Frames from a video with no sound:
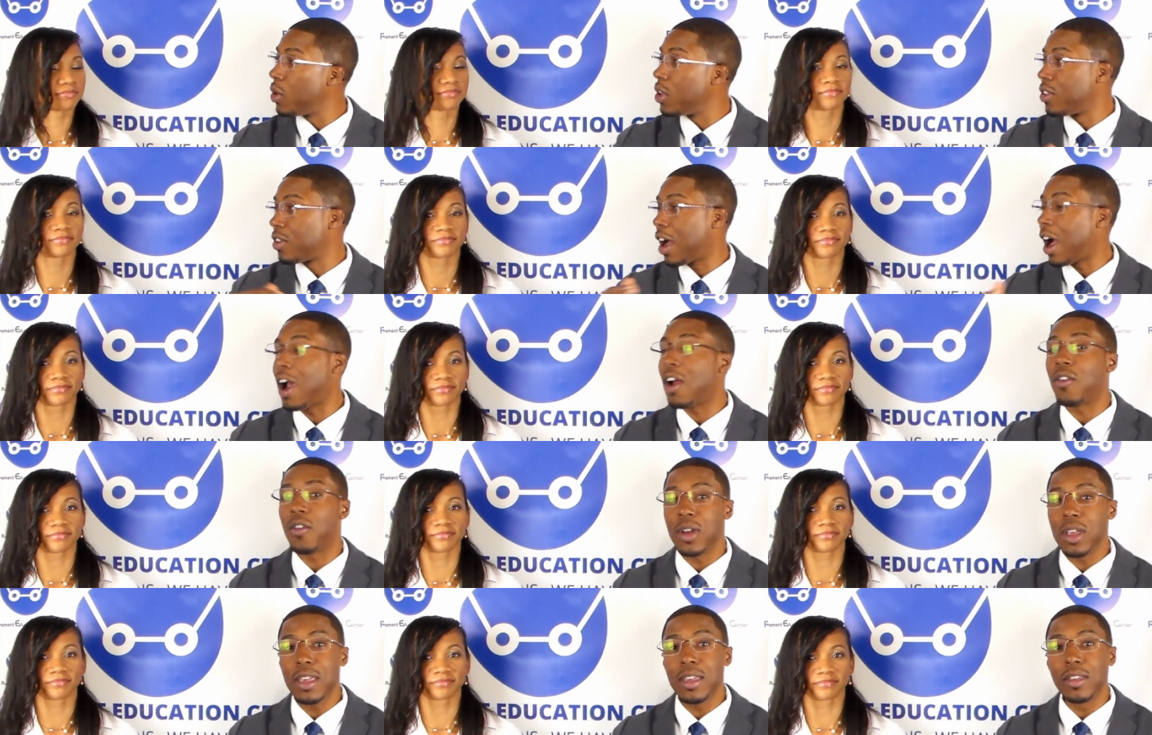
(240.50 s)

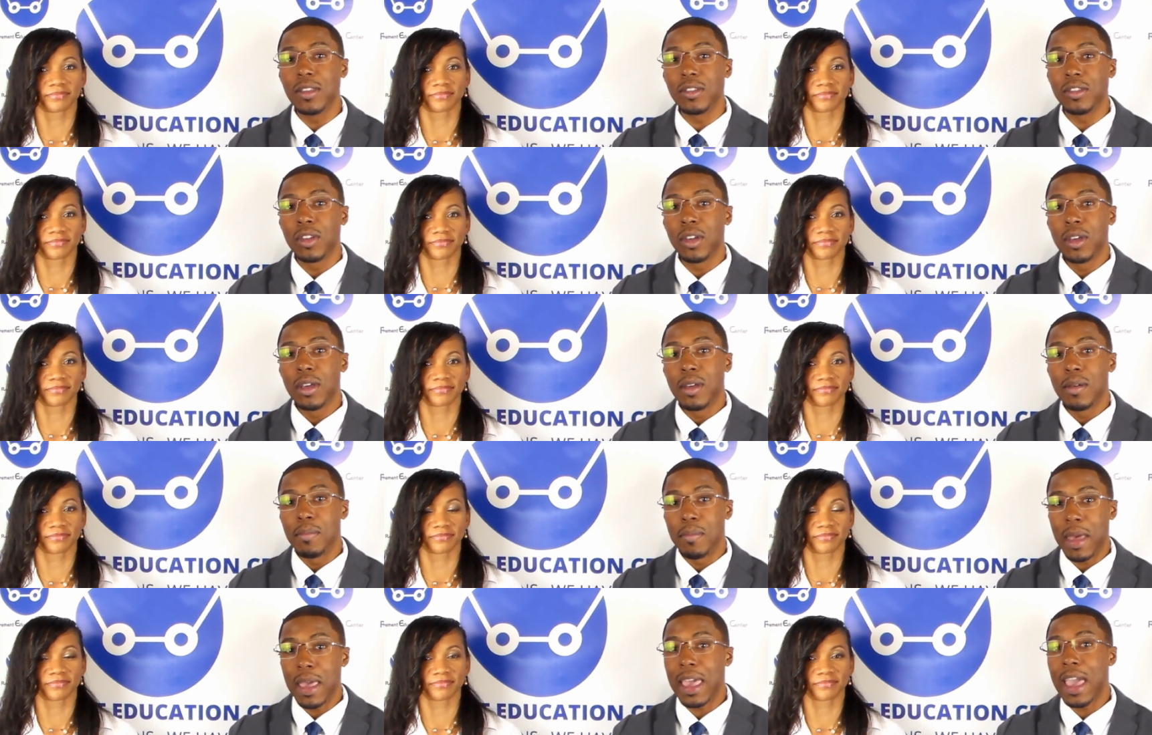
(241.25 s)
Speaker 1: retirees
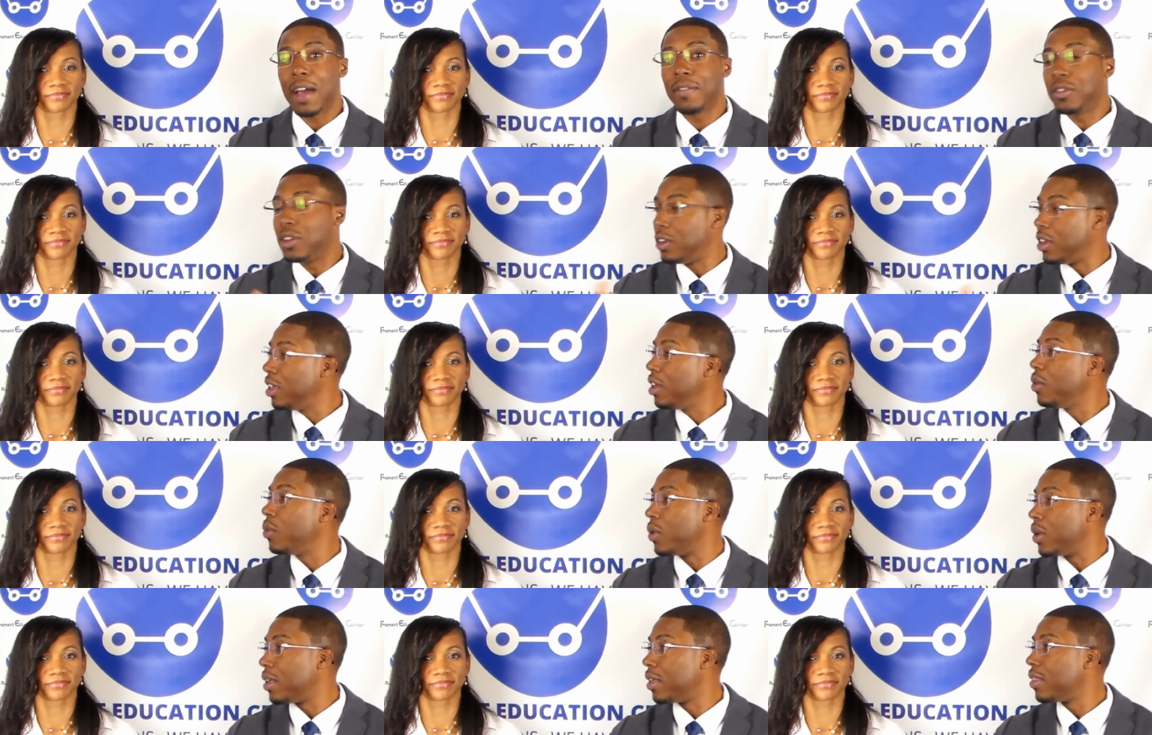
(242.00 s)
may have to
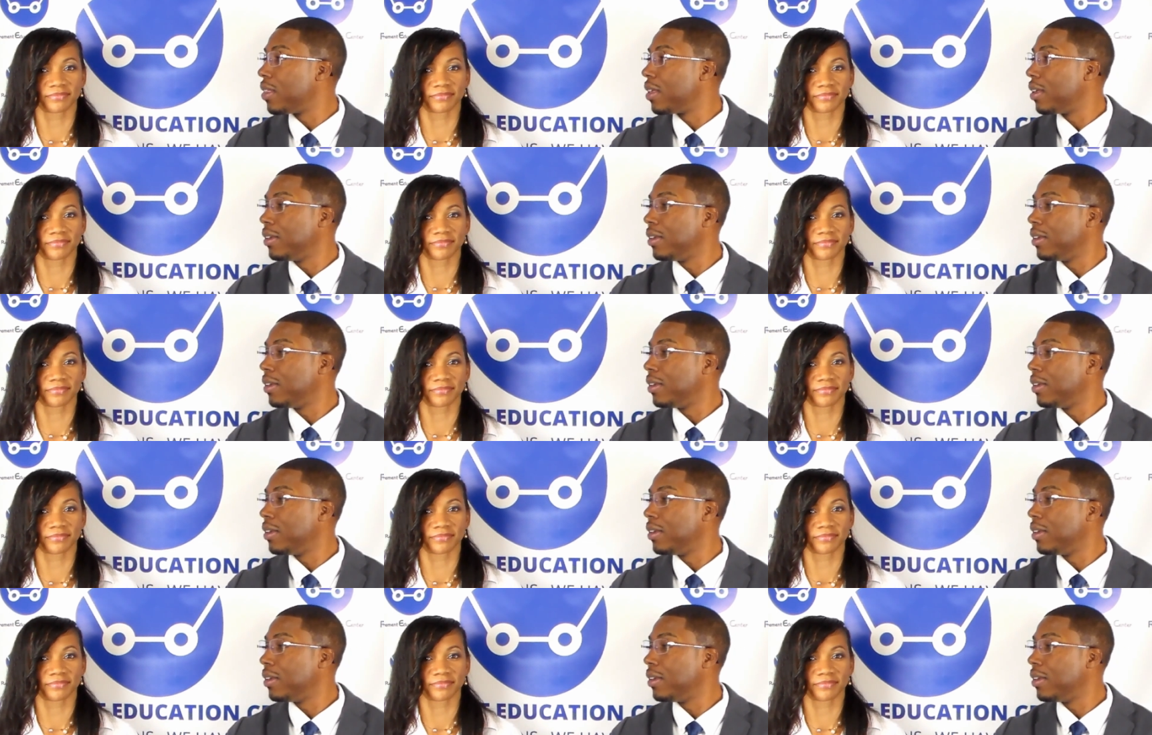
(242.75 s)
deal with.